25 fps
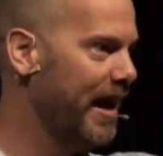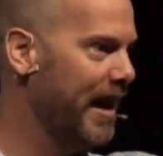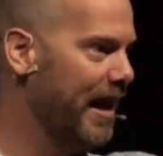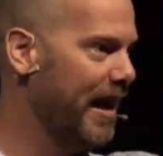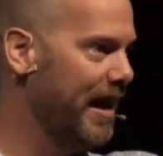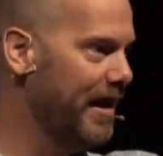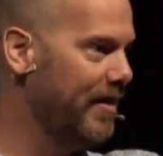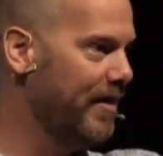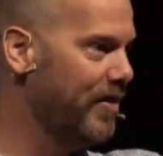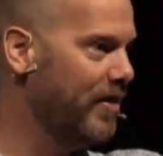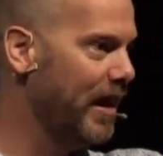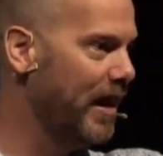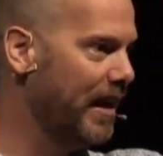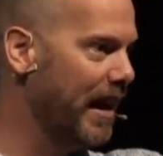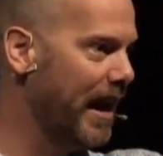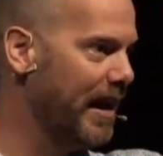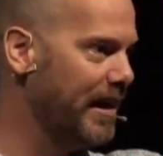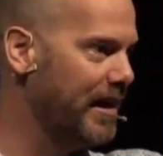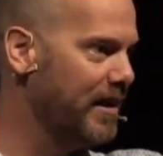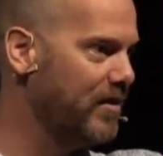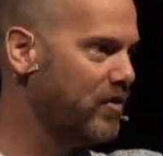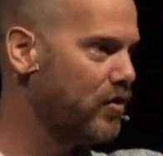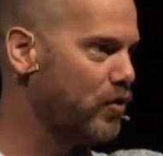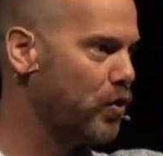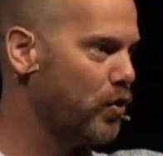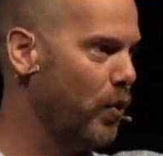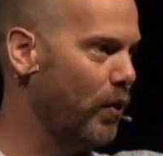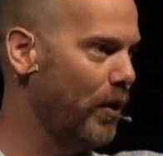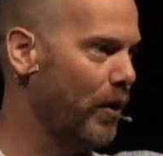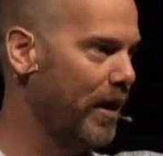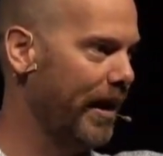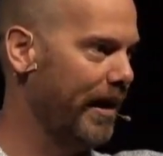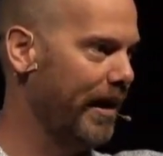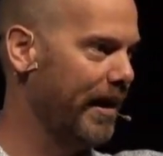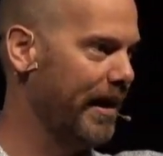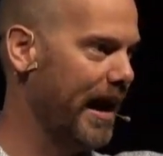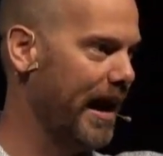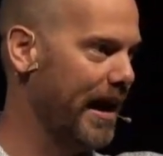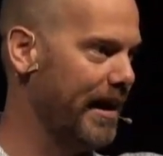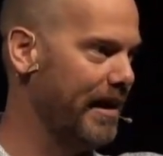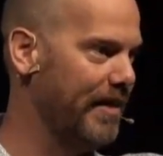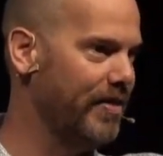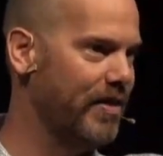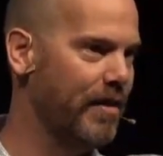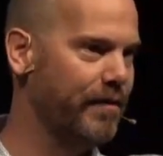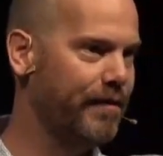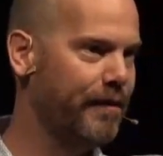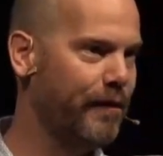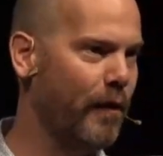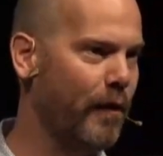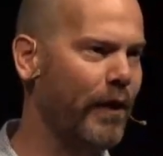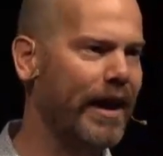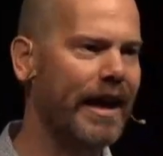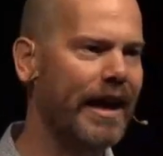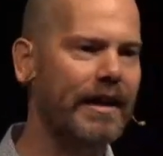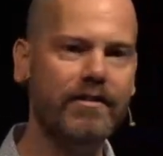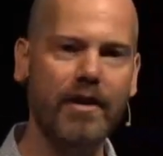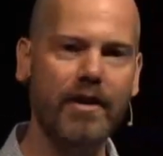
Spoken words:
in the ladies' toilet and in the foyer.